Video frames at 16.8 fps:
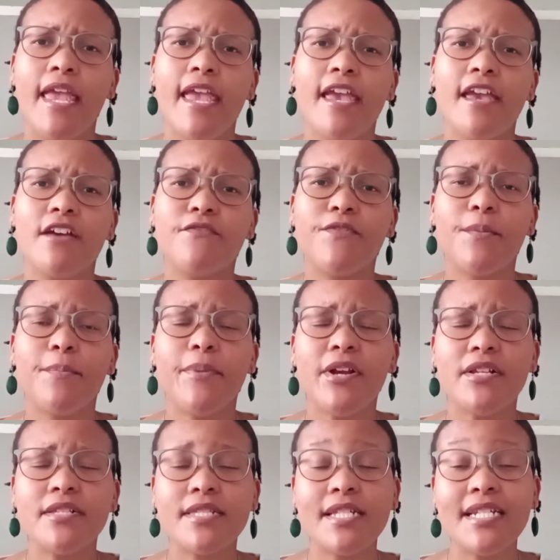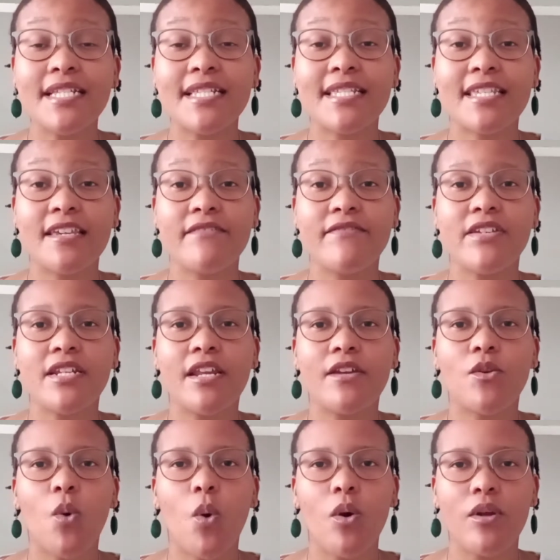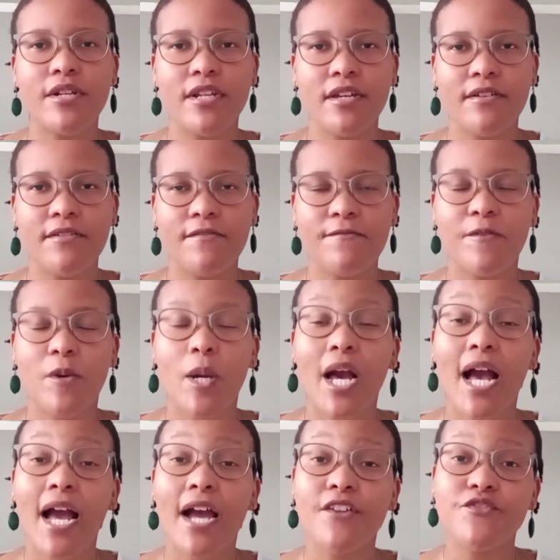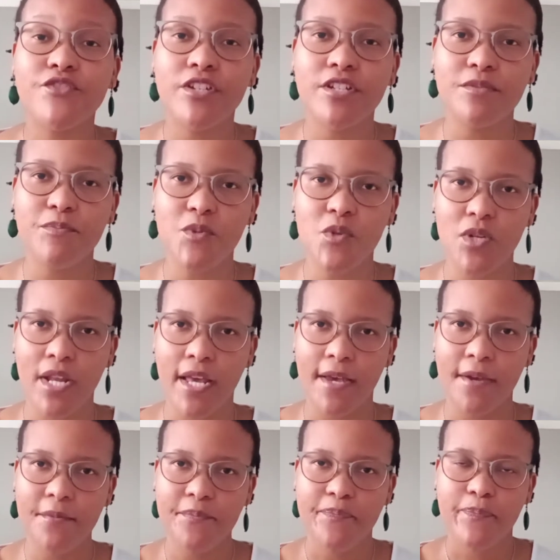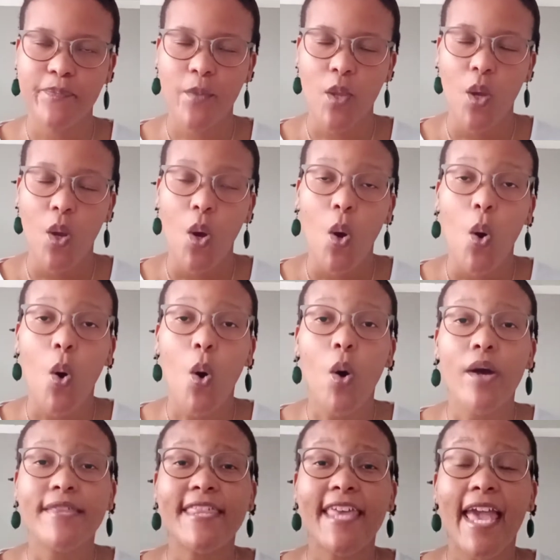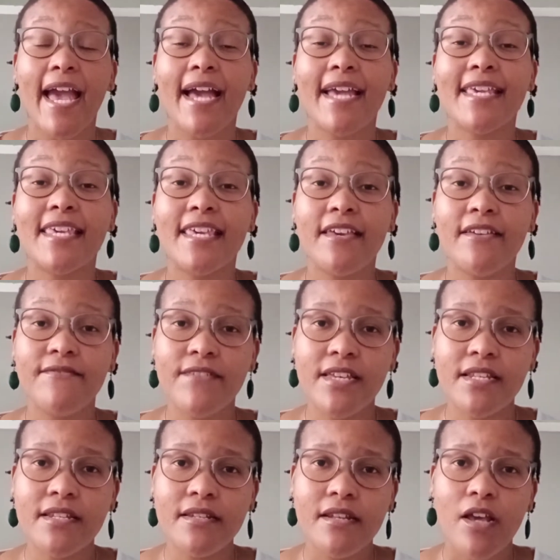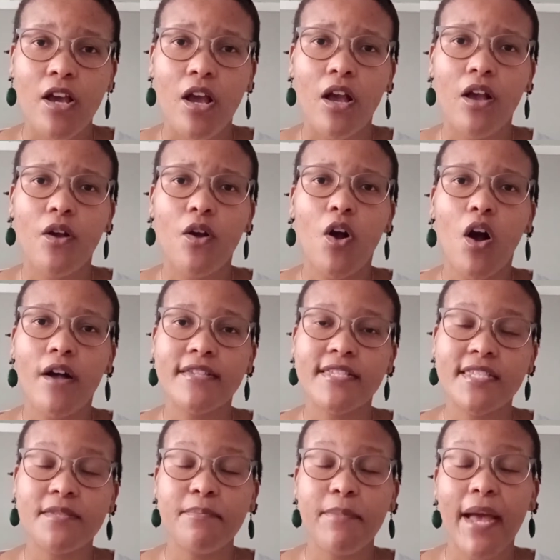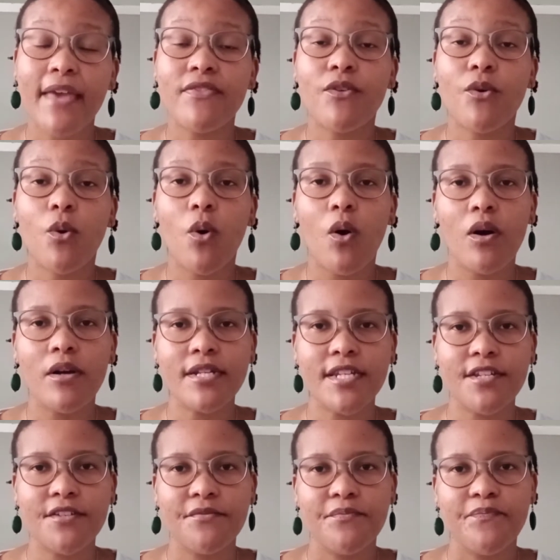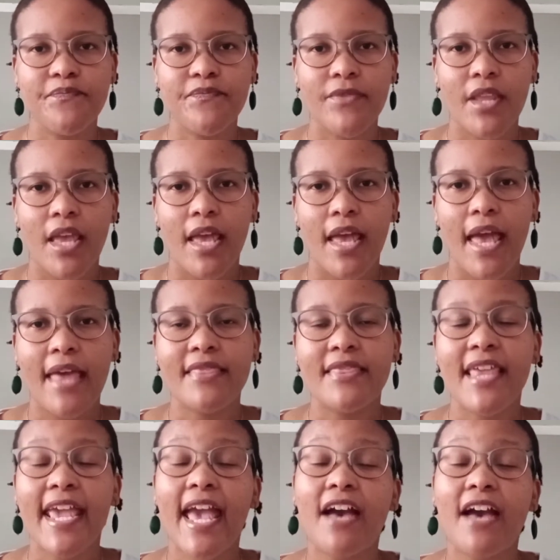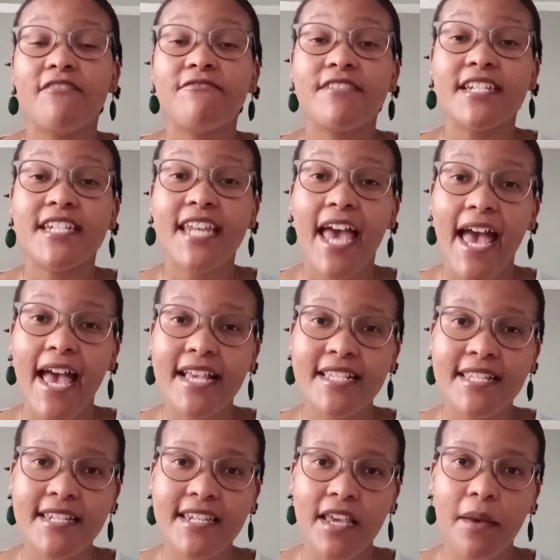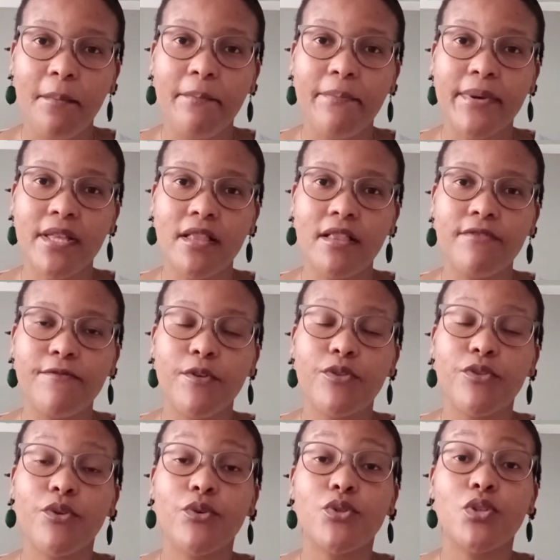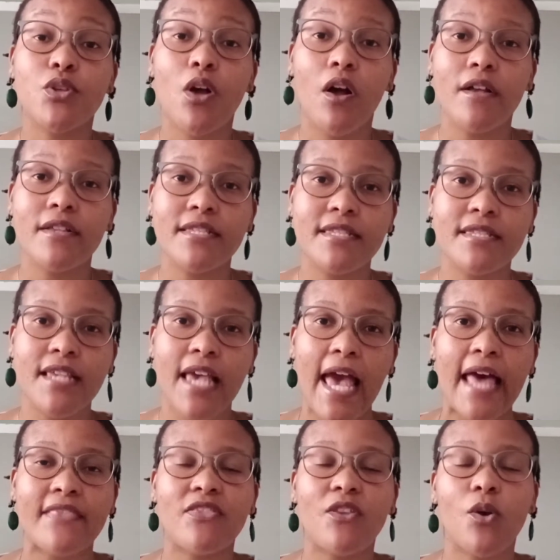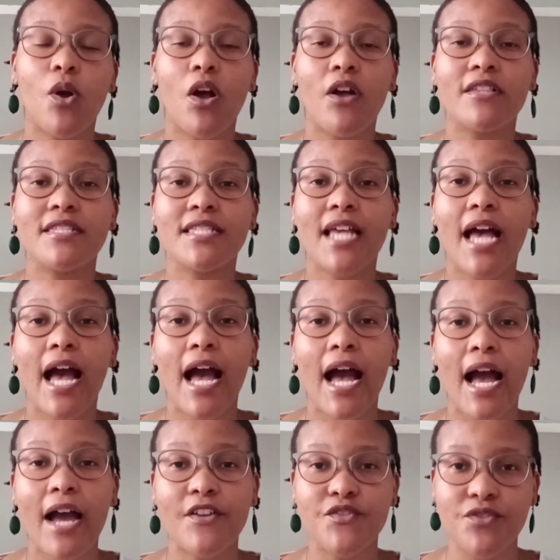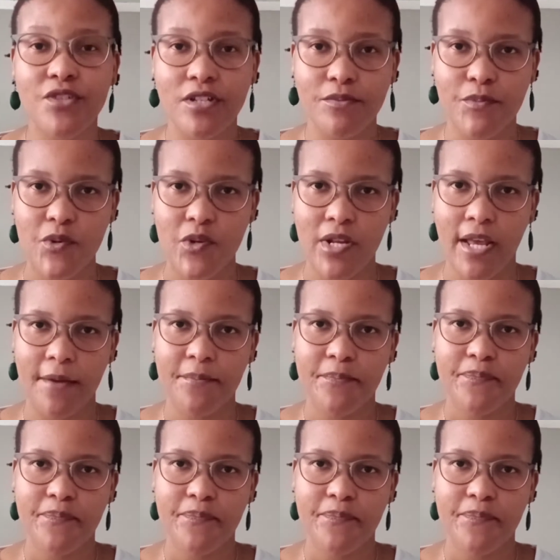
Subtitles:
If a person is given an order for 100 nula, or they are given costs by the court, and they have taxed a bill for those costs, and the costs are 100 nula,